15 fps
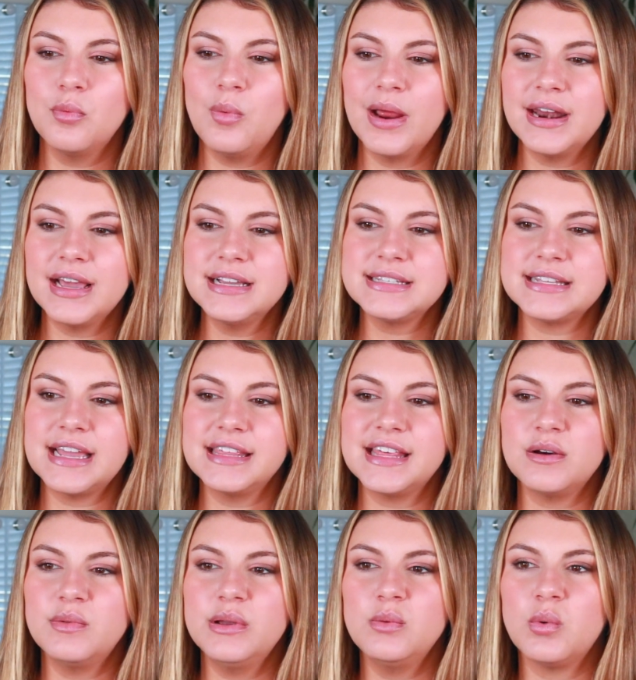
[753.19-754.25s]
when I say
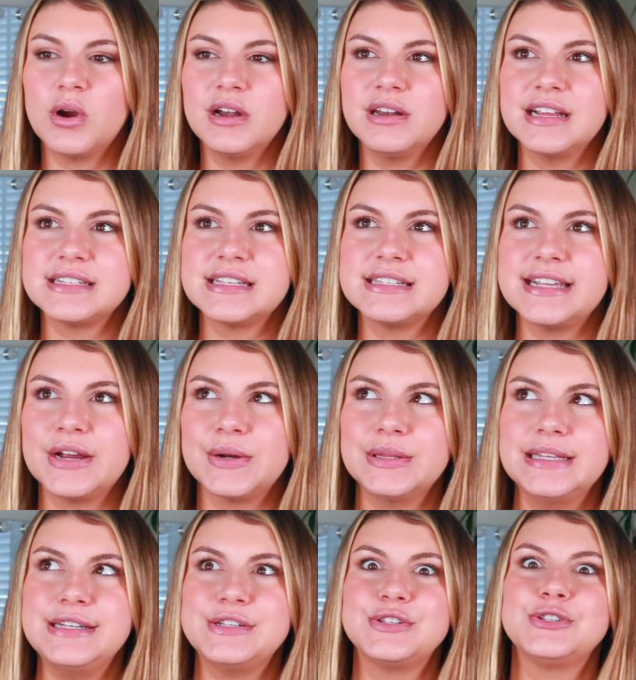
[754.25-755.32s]
that we weren't
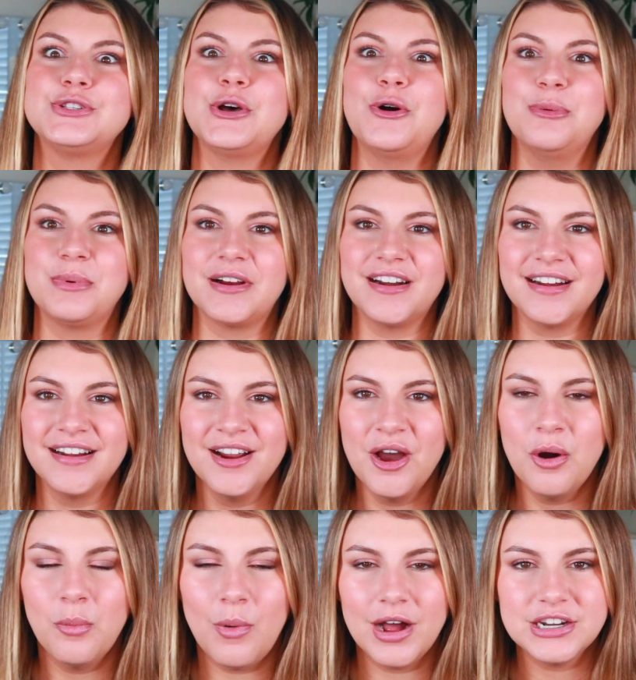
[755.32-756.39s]
necessarily sober
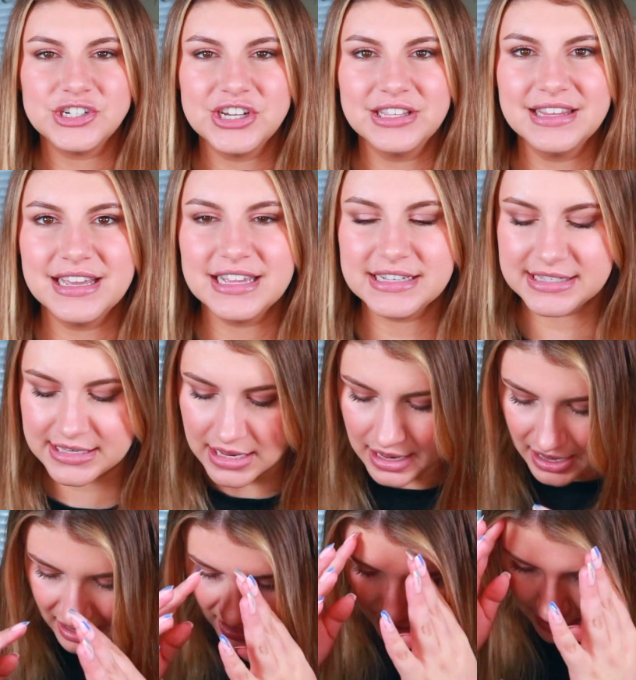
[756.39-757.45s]
watching this,
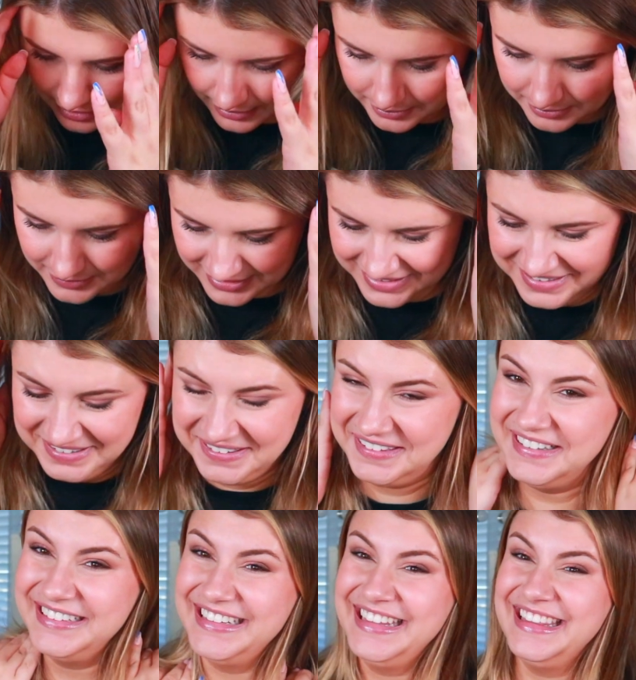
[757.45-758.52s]

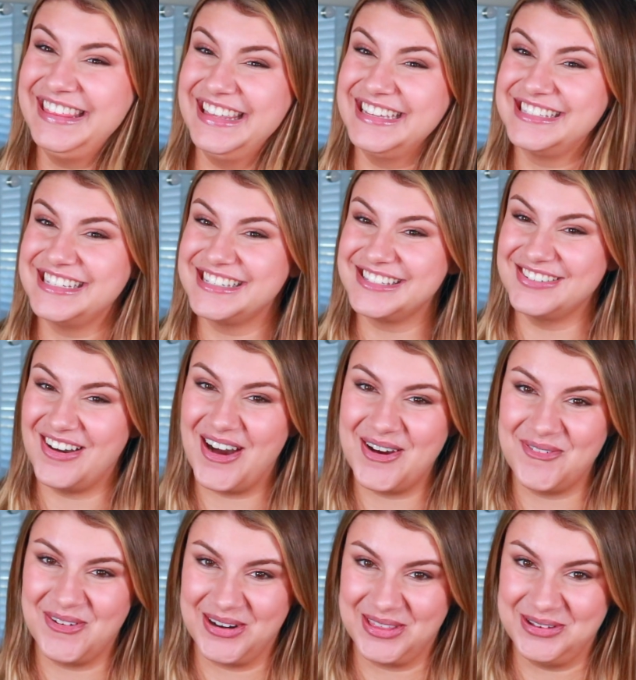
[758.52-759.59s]
this is
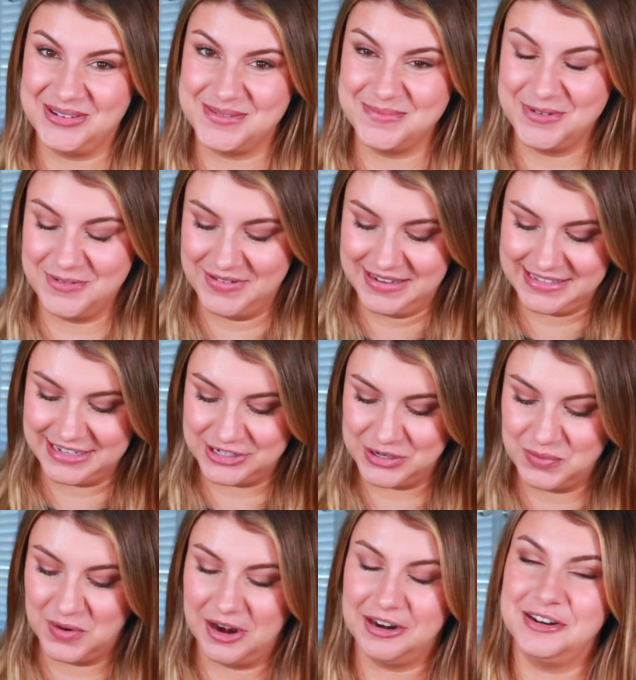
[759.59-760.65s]
not one of those movies that you
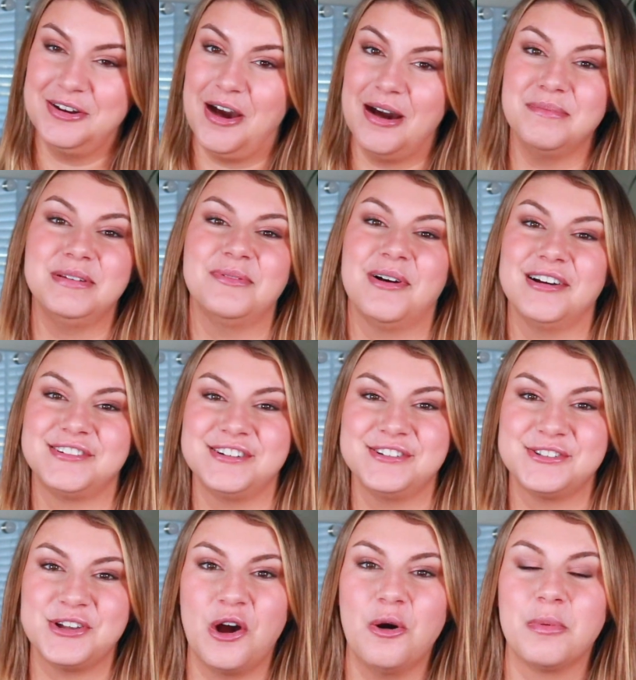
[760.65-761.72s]
want to not be watching
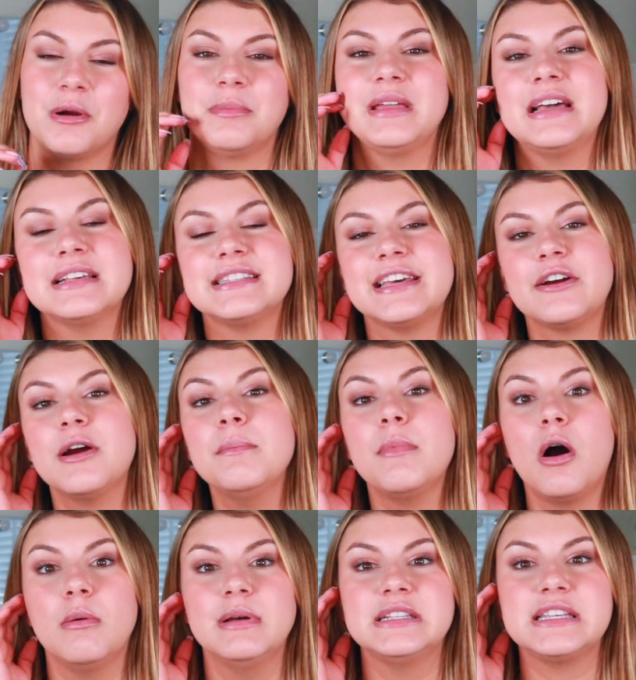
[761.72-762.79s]
sober because there are
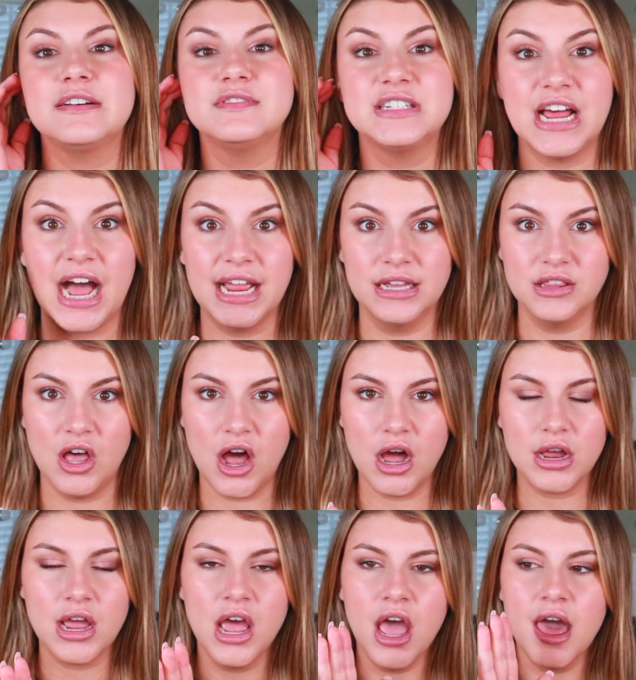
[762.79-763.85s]
moments of
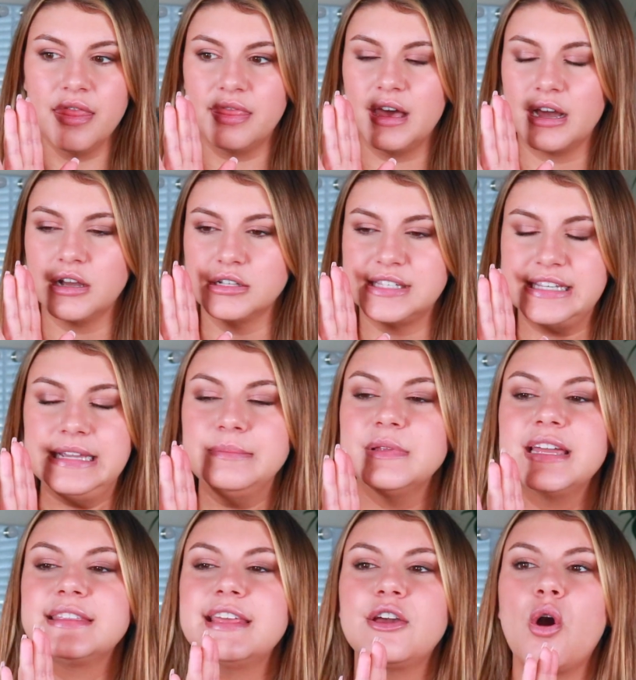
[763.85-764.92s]
dialogue that seem
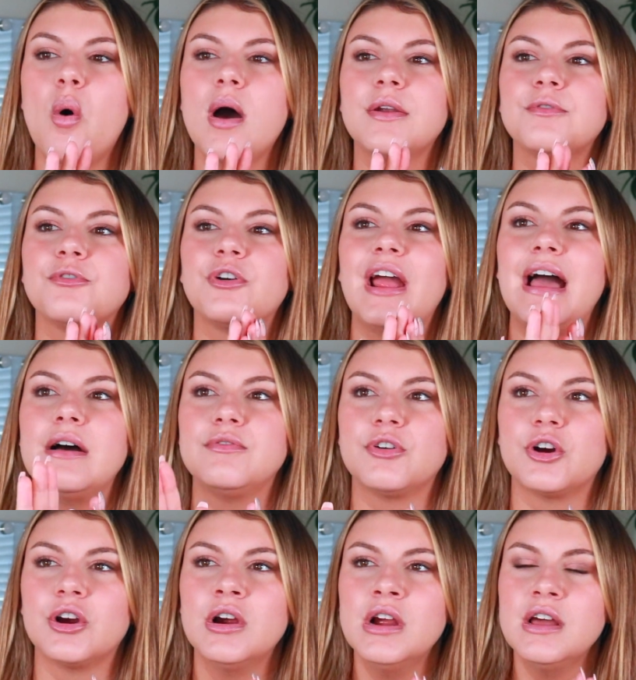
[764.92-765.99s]
like they go on
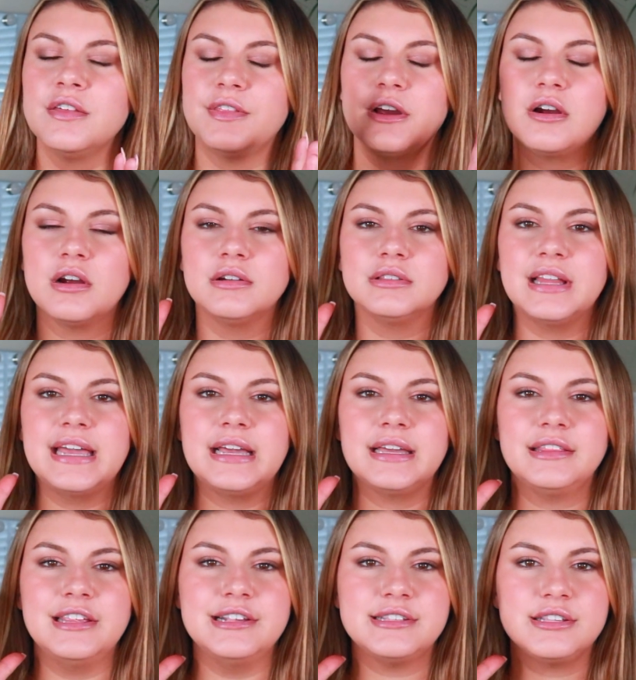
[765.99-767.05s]
forever. There are
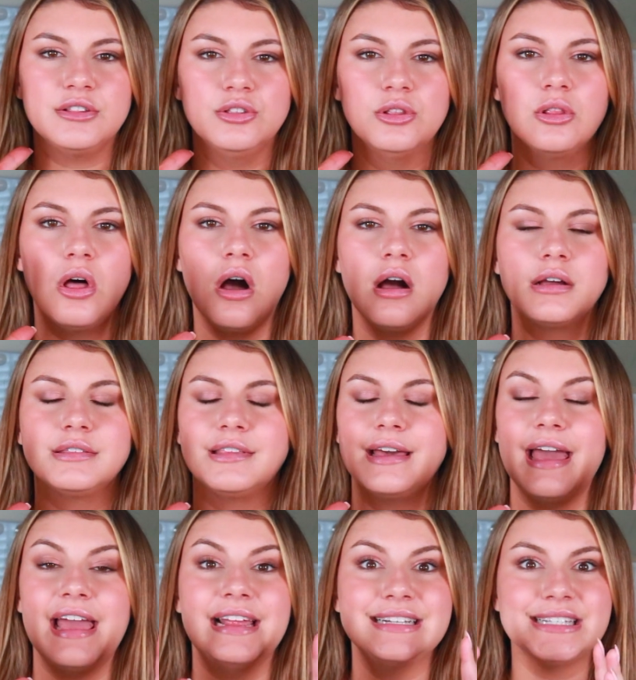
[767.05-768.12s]
like these long,
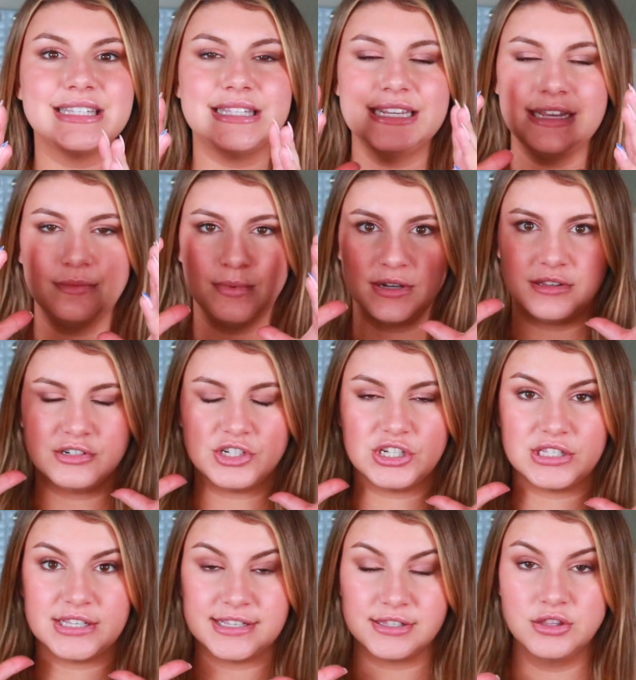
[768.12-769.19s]
the end scene where there's
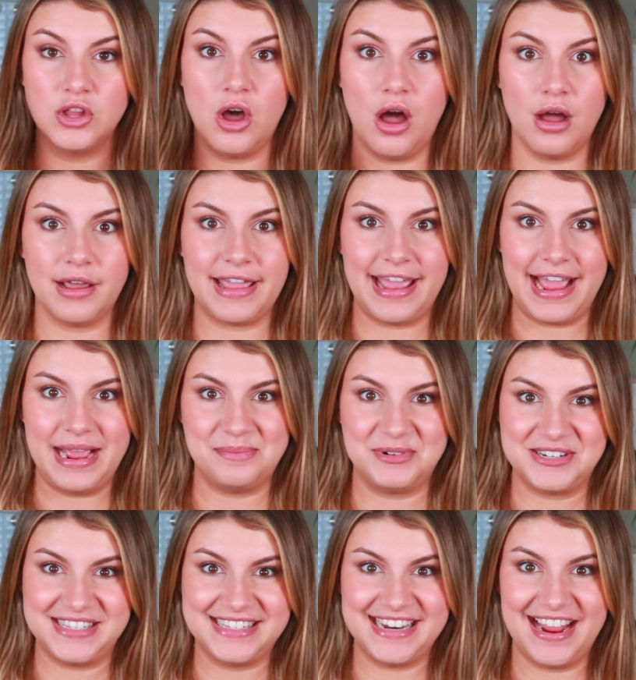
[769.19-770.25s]
just this long
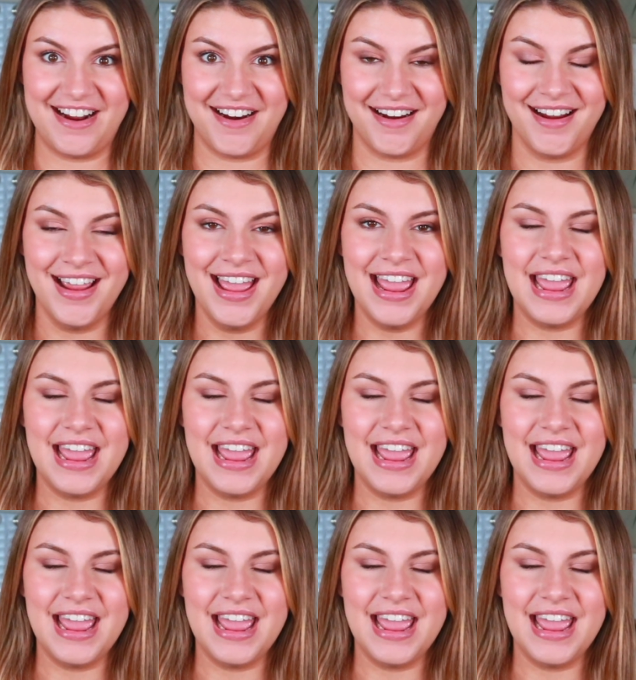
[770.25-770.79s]
camera stare.